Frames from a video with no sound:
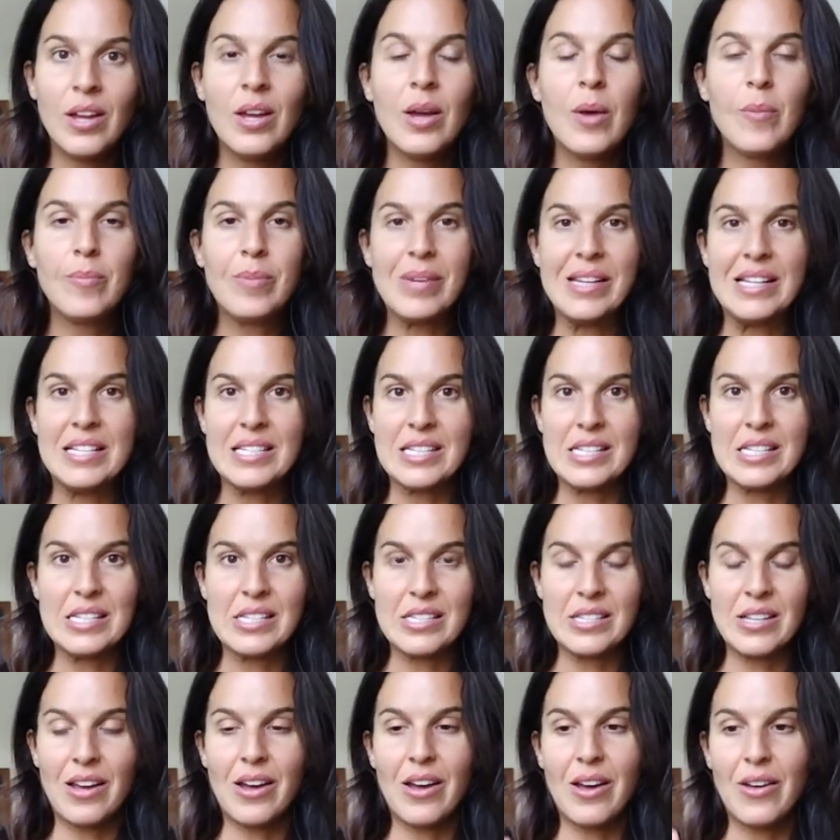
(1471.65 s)
pieces
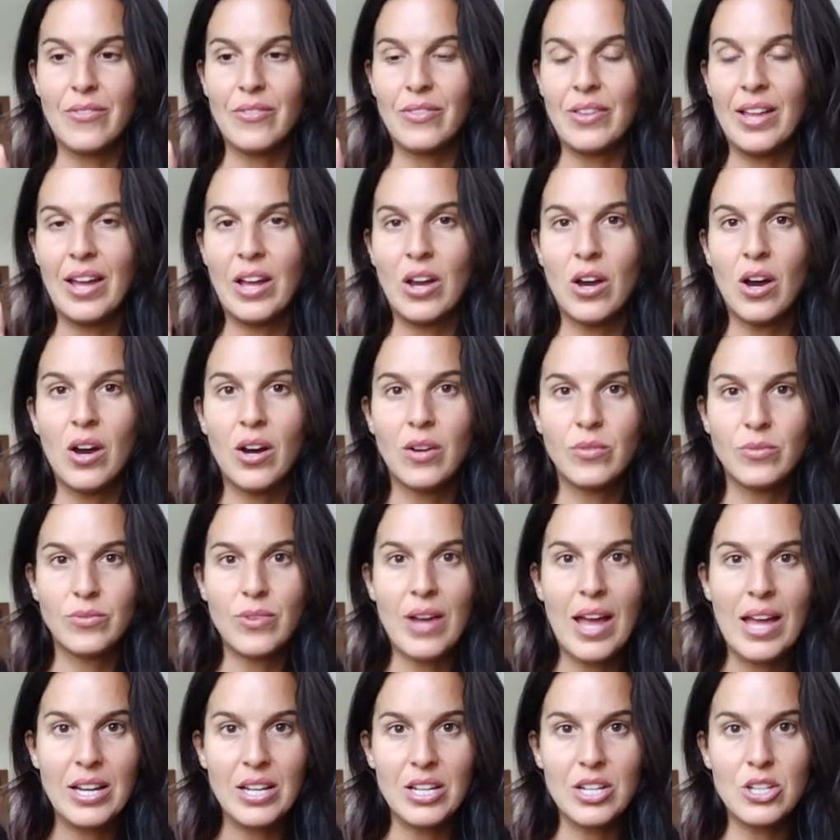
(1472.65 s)
of like
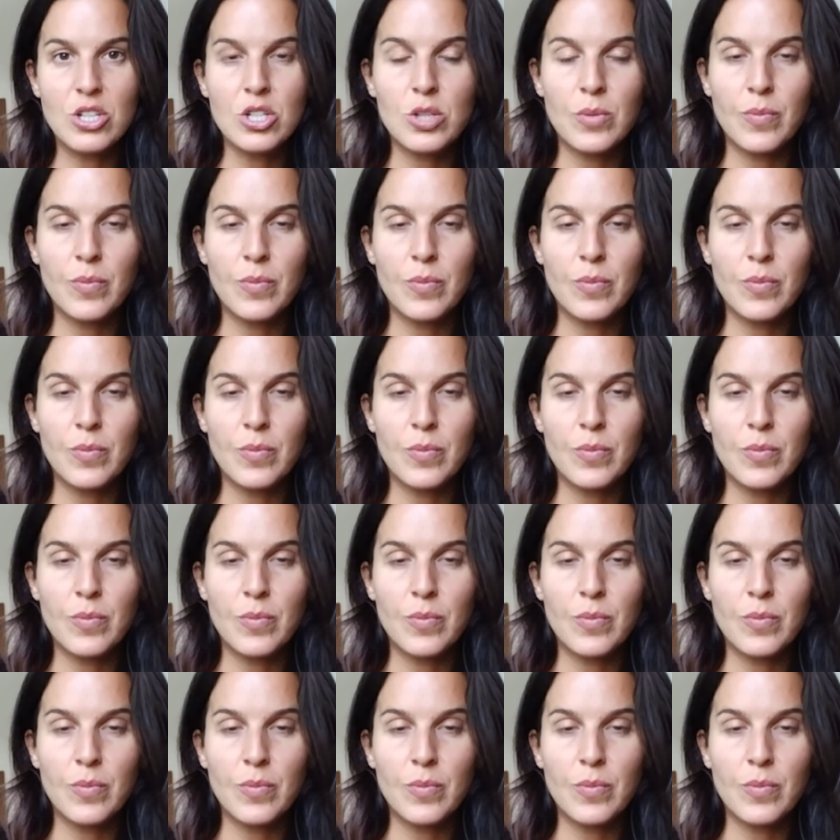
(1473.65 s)
reddish,